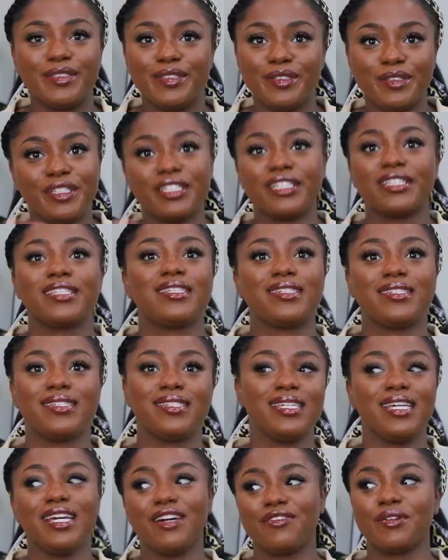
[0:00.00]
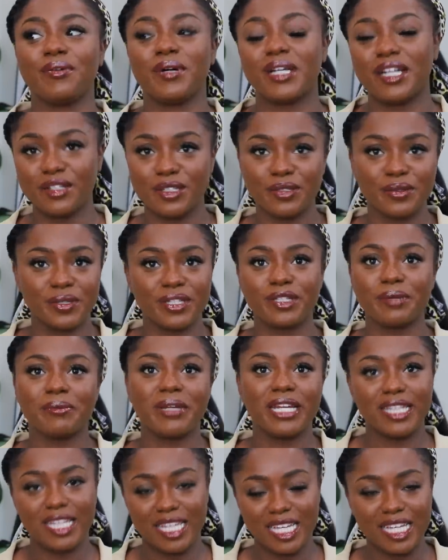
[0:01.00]
you just see everyone else doing so
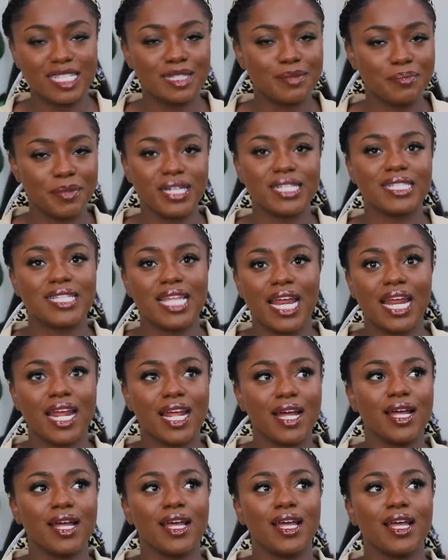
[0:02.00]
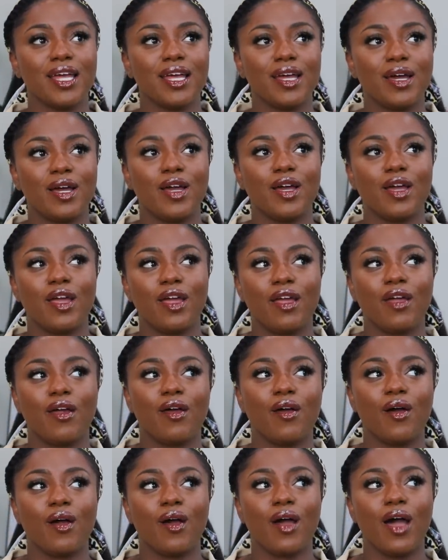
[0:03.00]
many things. But it's like,
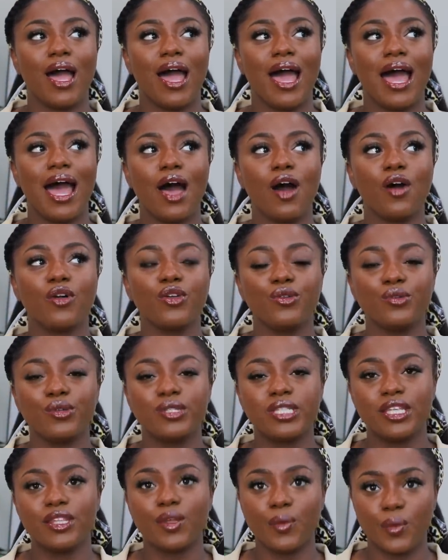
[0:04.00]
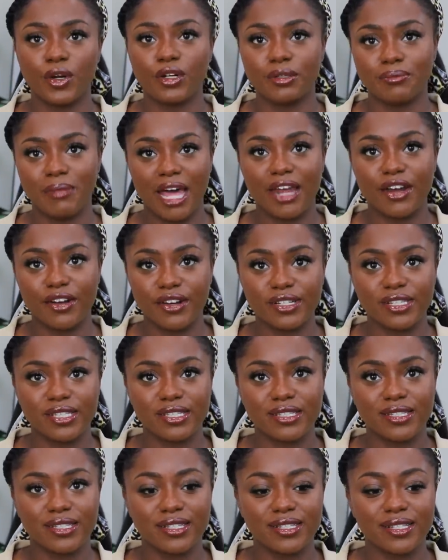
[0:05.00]
how you see the world
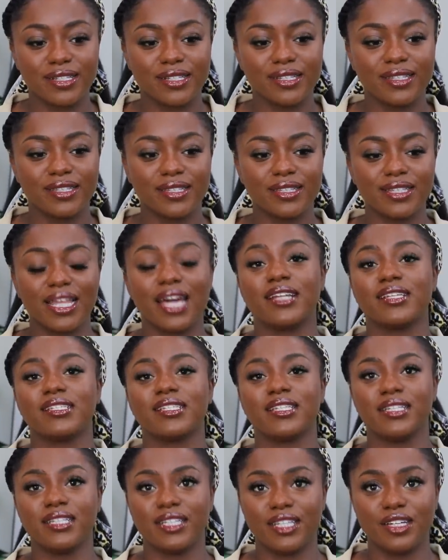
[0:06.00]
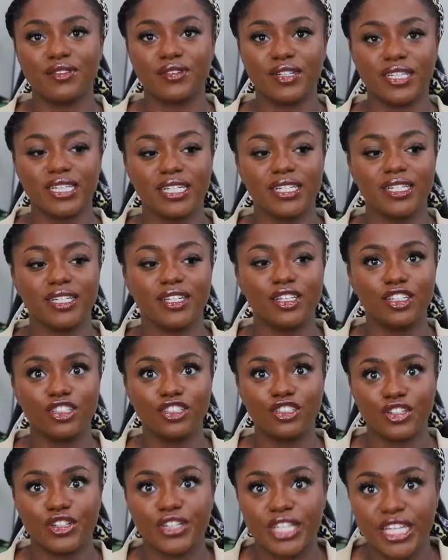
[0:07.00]
matters. That is literally
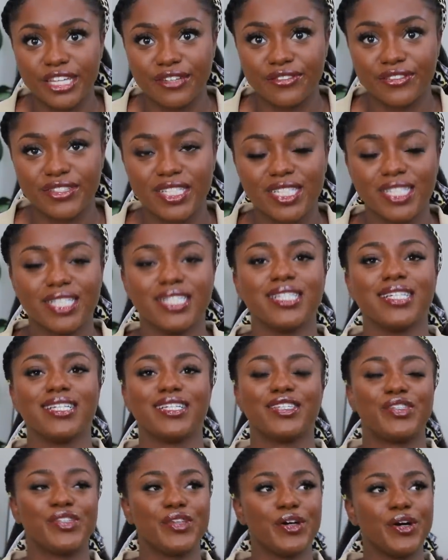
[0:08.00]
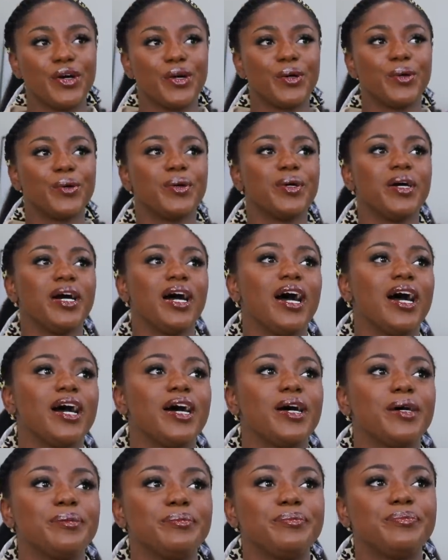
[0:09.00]
your gift. So
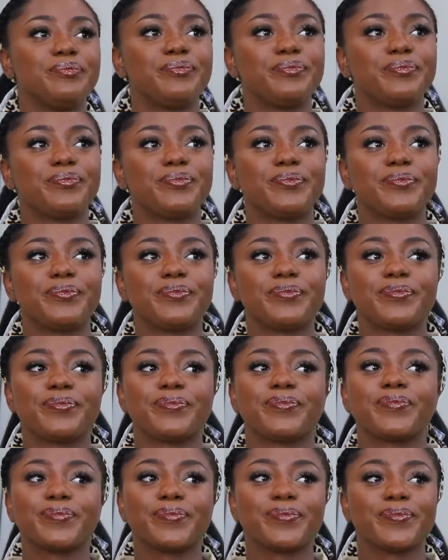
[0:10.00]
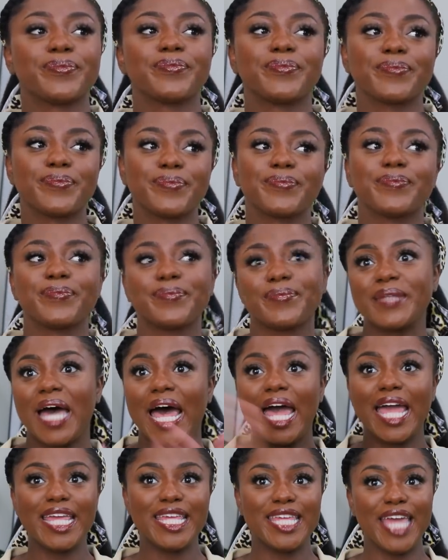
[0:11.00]

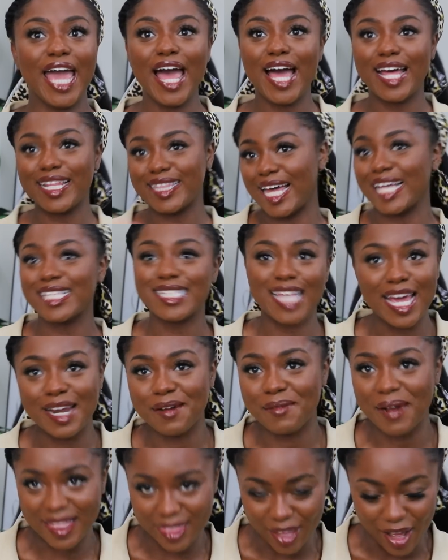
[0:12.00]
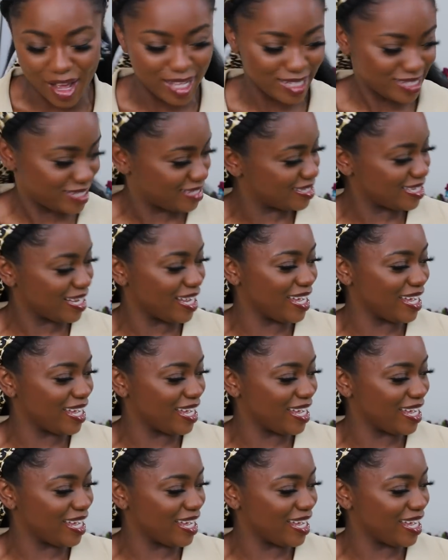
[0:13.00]
yeah, that's kind of my thoughts.